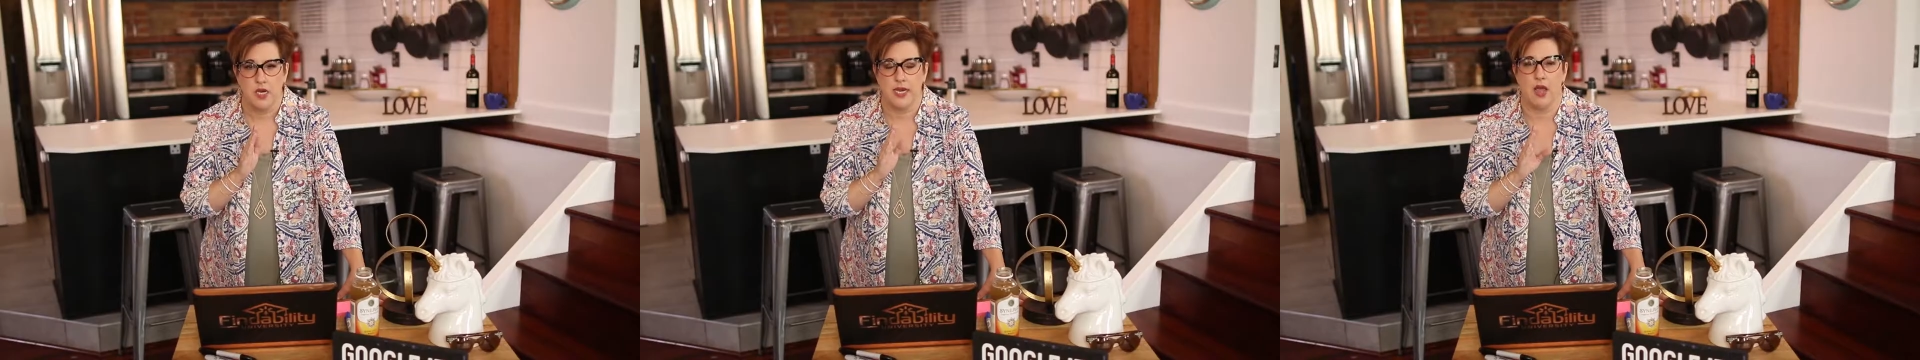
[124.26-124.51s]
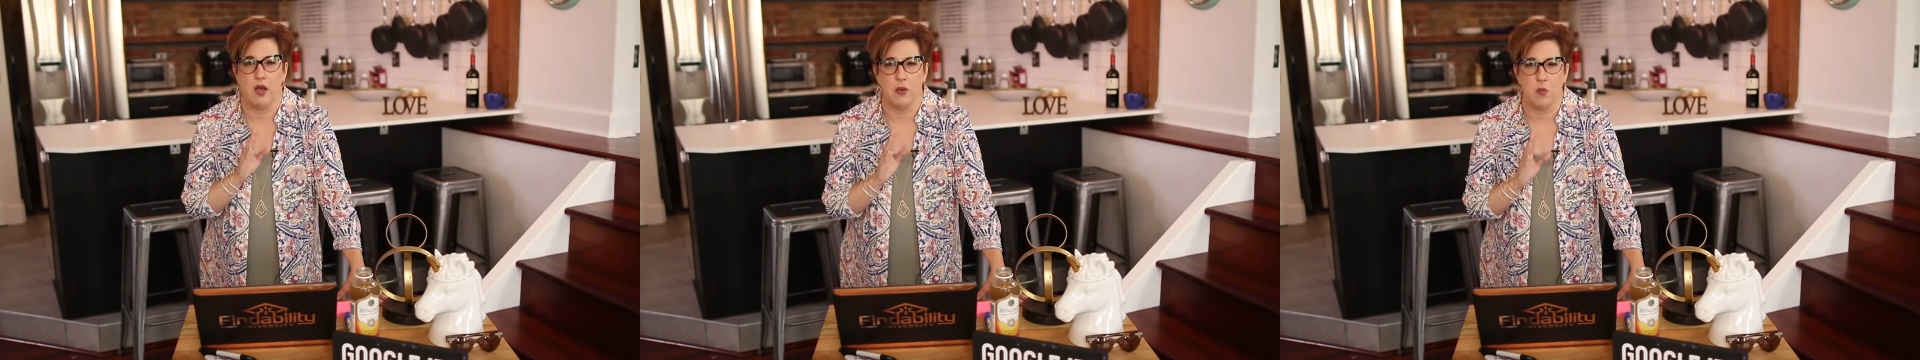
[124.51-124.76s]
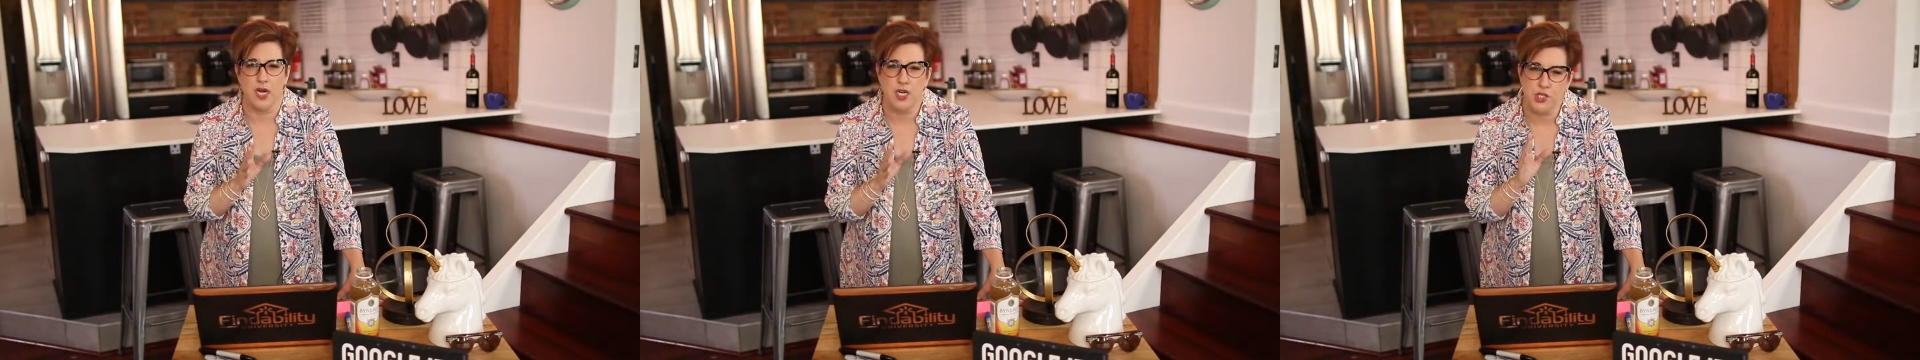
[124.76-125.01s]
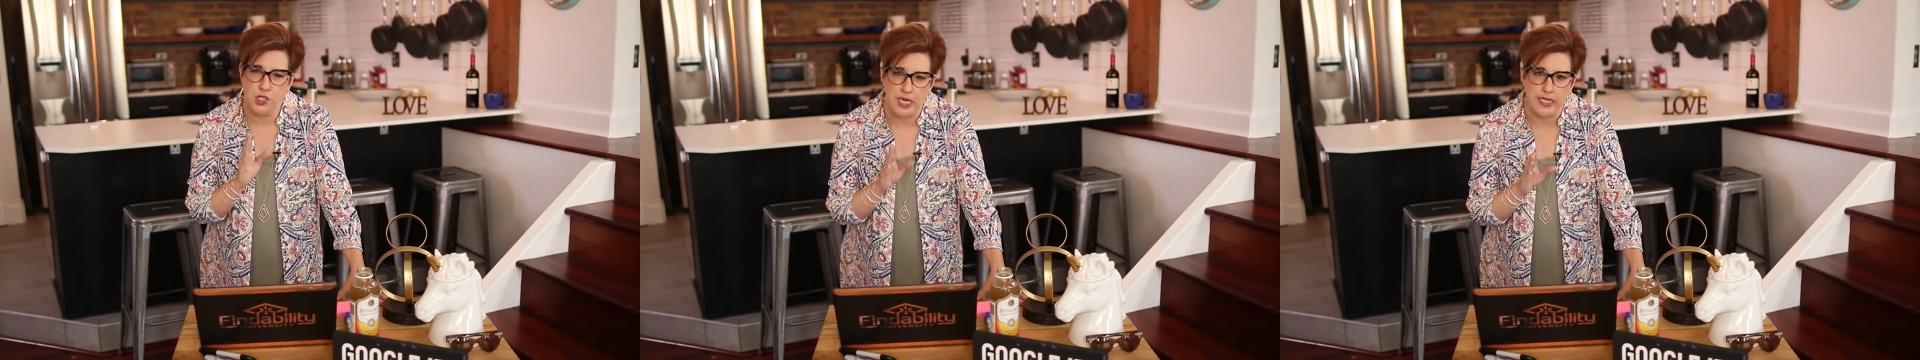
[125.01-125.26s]
Now I wanna
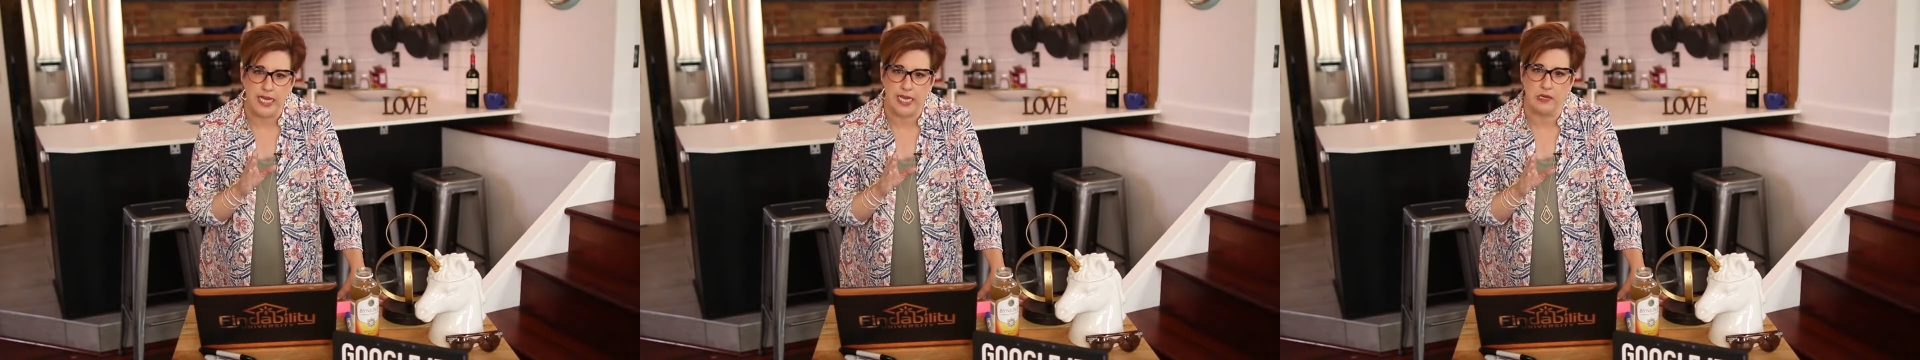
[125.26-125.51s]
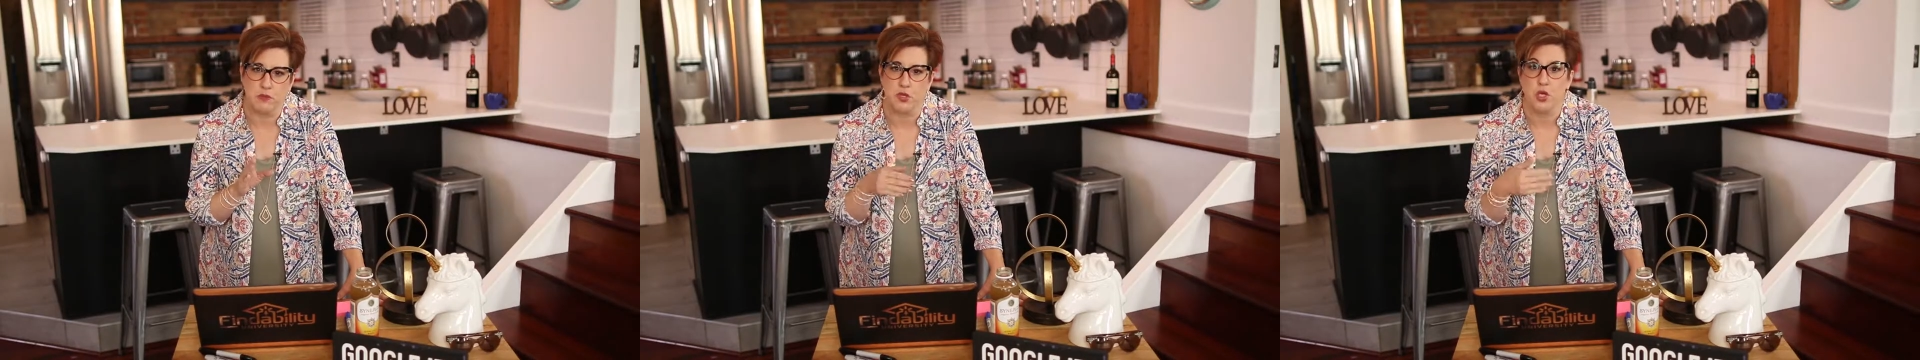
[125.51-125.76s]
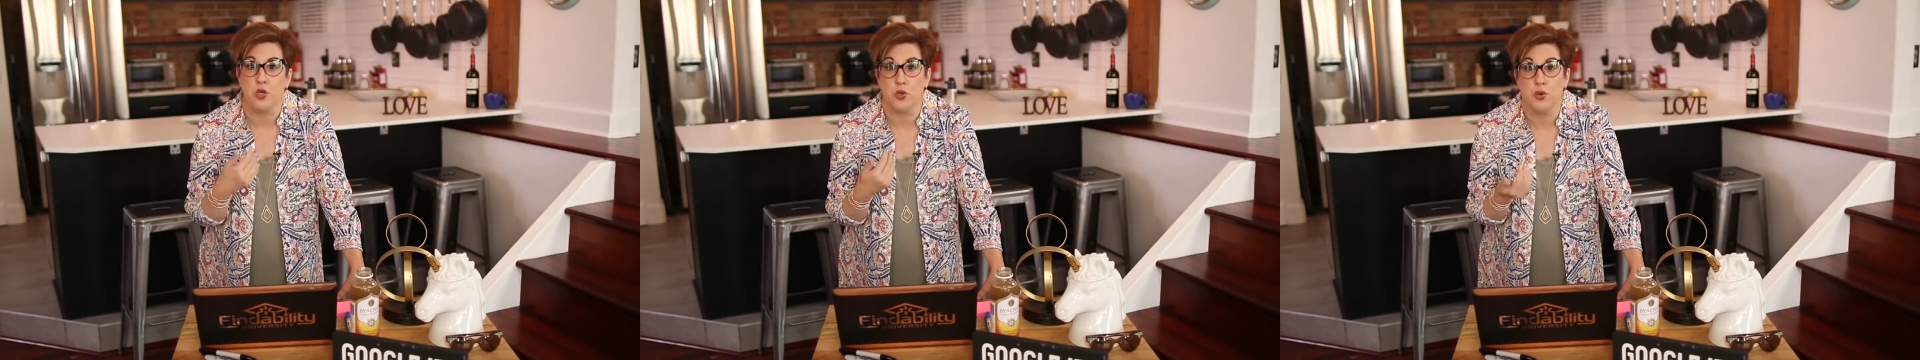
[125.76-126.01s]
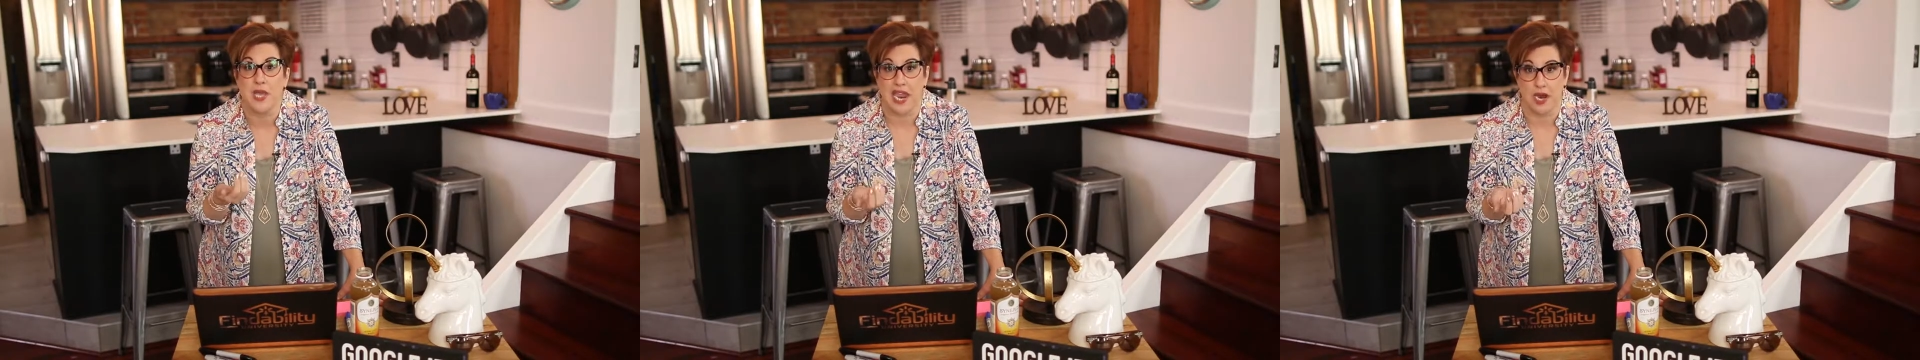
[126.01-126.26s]
check in with
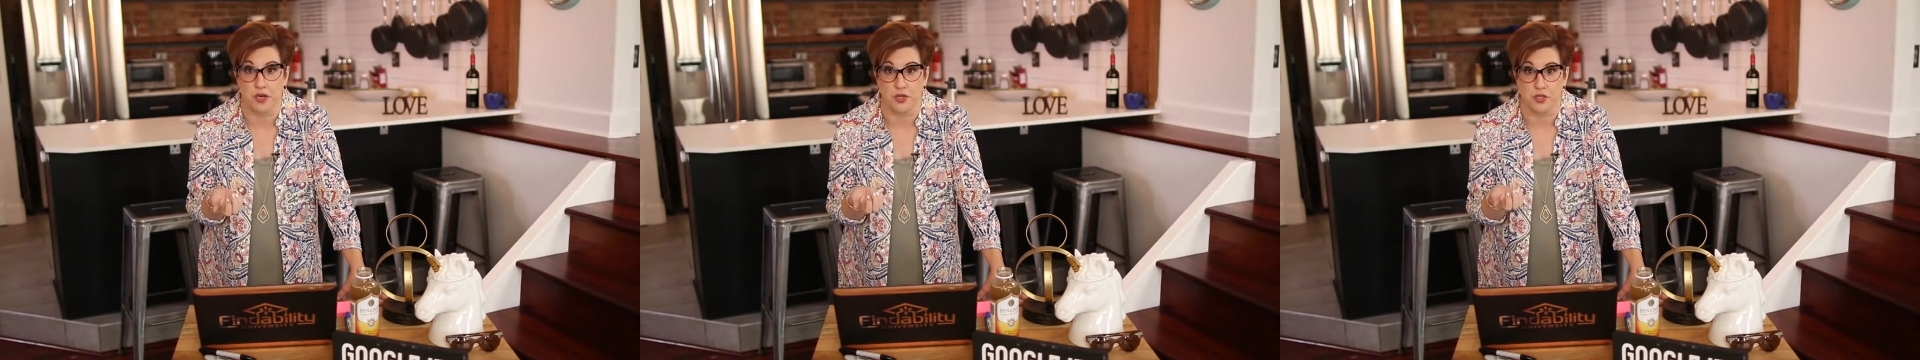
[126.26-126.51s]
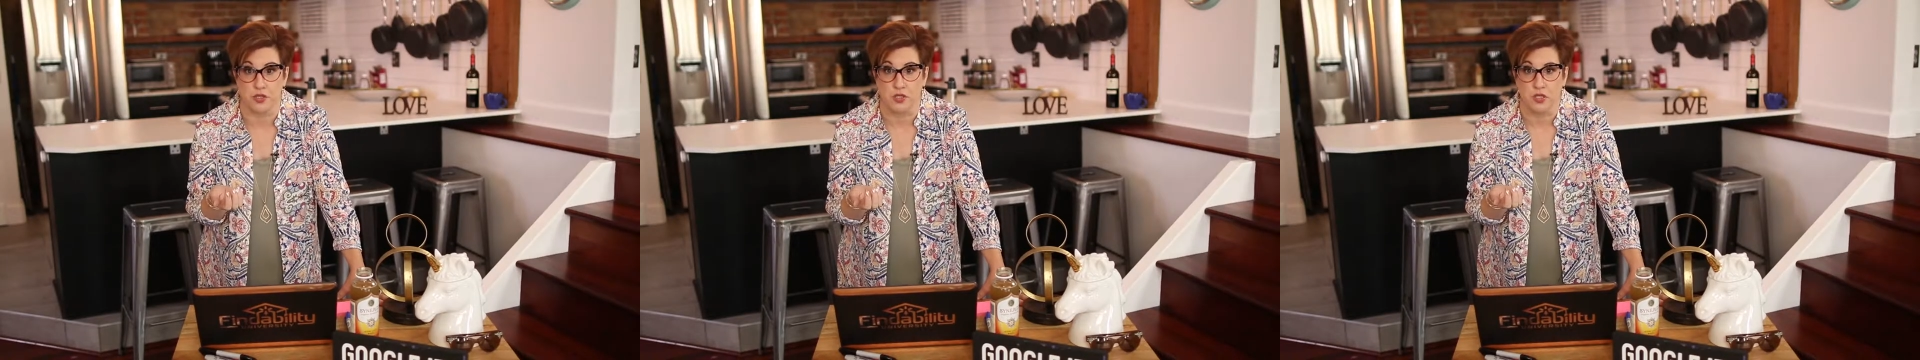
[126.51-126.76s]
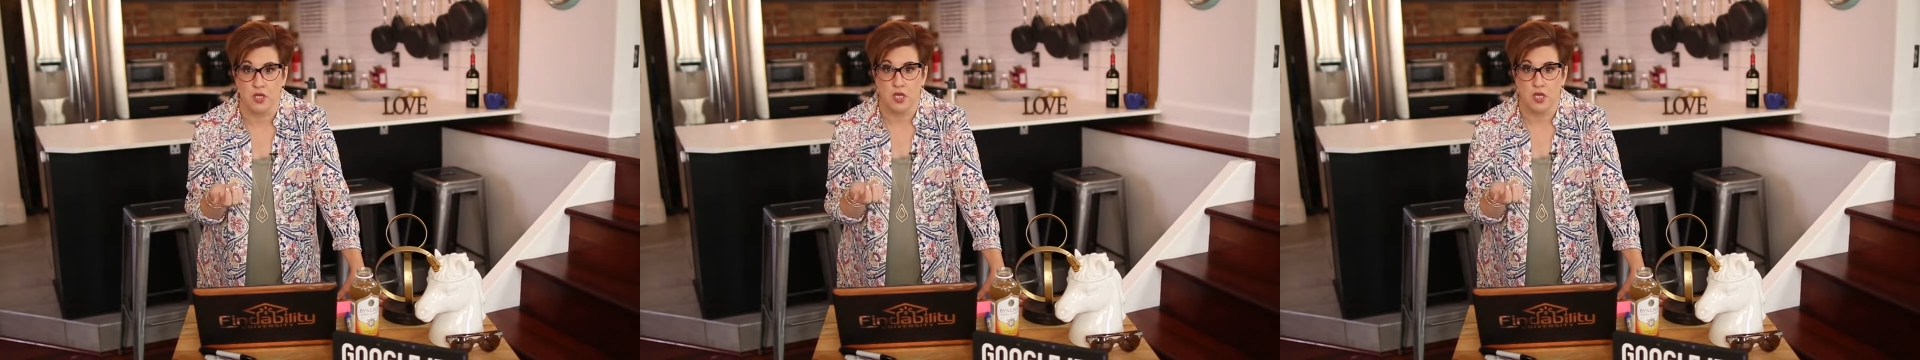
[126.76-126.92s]
who cares.